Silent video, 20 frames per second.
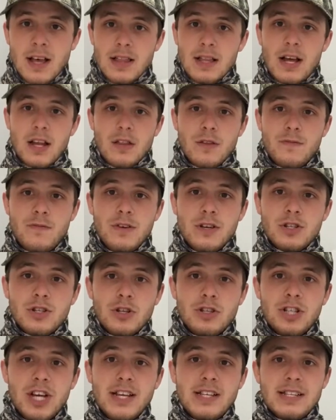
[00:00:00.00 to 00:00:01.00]
A lot of the fish
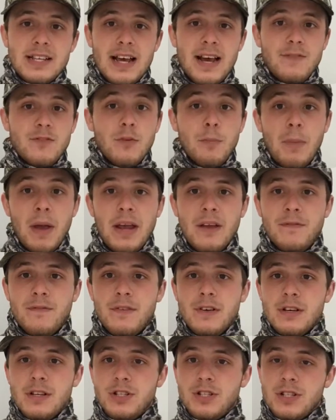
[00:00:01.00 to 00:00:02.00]
are chasing after bait
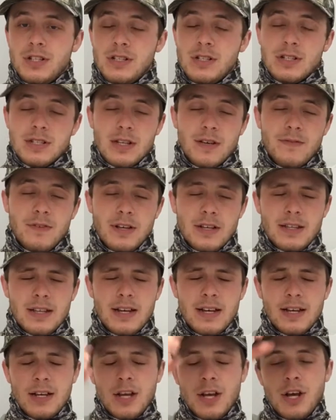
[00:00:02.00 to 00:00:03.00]
fish and stuff like
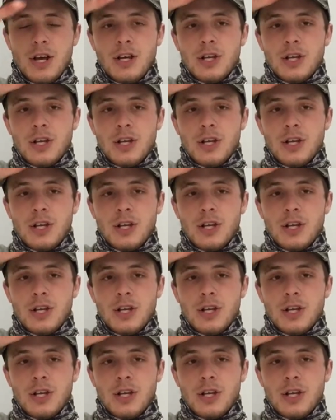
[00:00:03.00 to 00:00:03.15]
that.